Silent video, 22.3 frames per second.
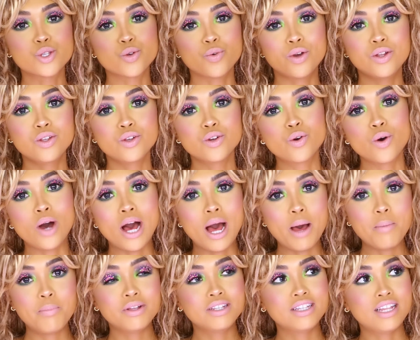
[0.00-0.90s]
So when you go
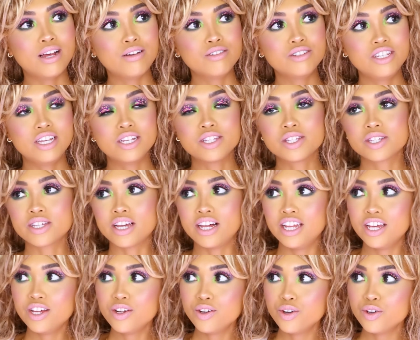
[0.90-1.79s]
up and down the
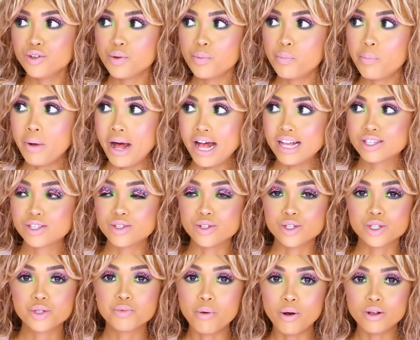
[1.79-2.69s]
escalator, you pass
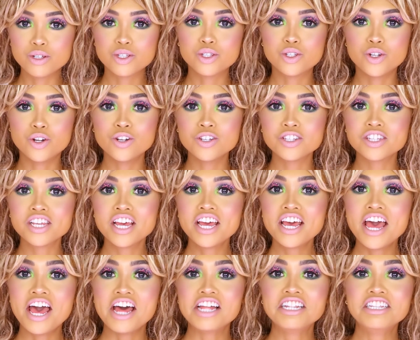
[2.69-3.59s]
those posters,
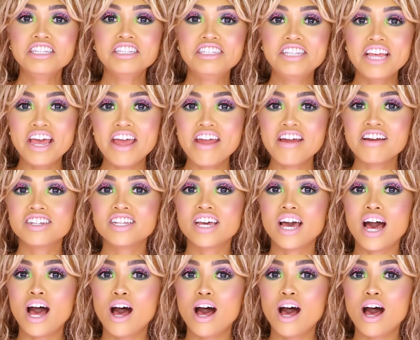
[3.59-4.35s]
and there they